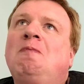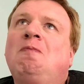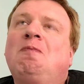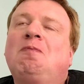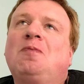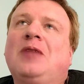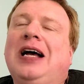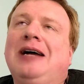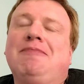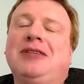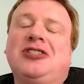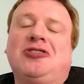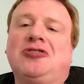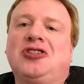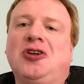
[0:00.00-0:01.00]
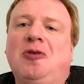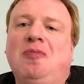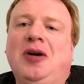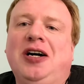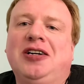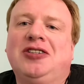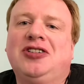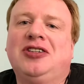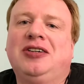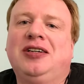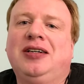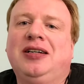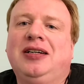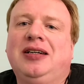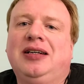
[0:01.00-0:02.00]
miss her so much.
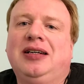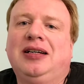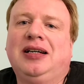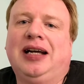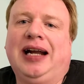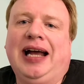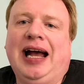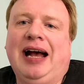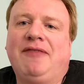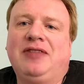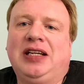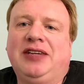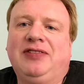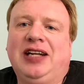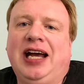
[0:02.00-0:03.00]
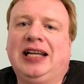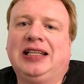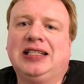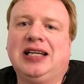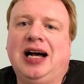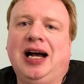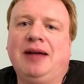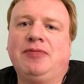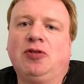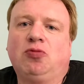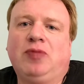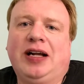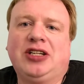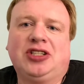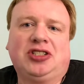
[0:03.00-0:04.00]
And I haven't even had the time to register
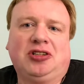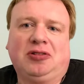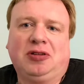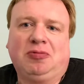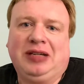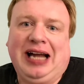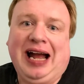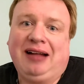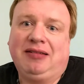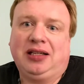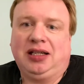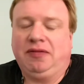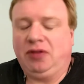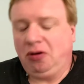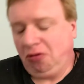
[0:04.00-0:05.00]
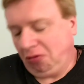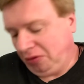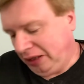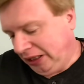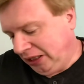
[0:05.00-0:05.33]
the reality of the whole thing yet.